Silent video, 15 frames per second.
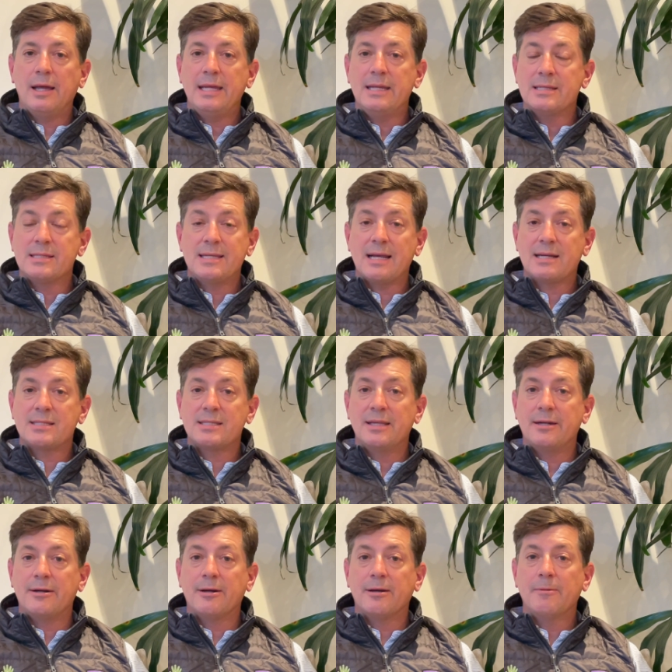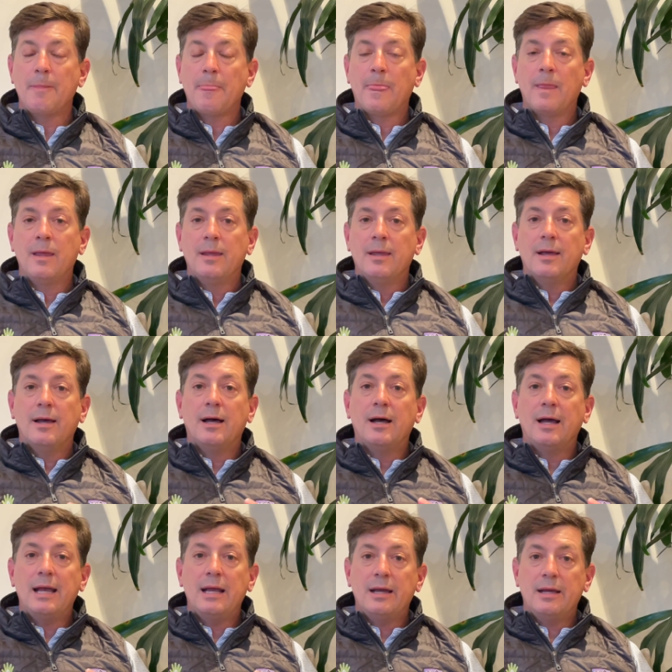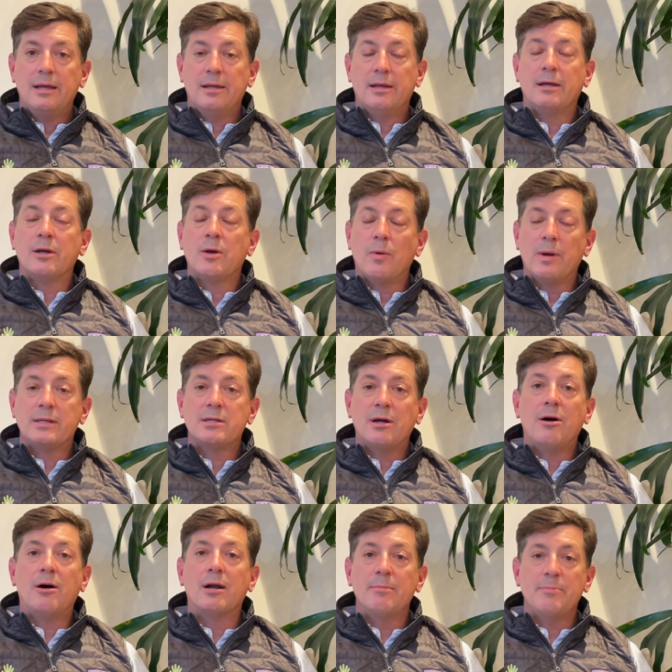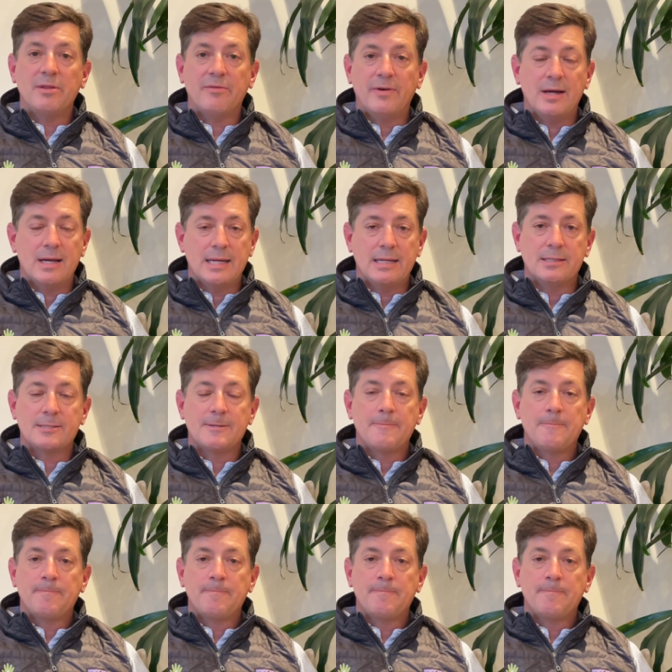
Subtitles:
insects that are going to harm the vines.